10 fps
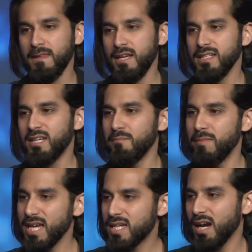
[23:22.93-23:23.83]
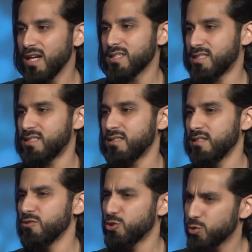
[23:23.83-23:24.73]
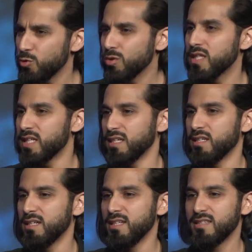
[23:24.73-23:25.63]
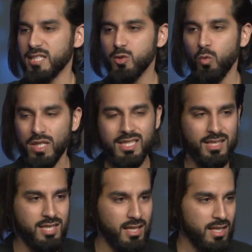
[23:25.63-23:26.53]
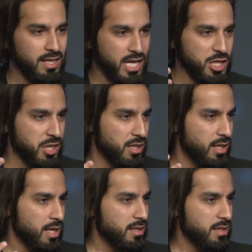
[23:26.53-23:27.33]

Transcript: to make us truly this wasat nation,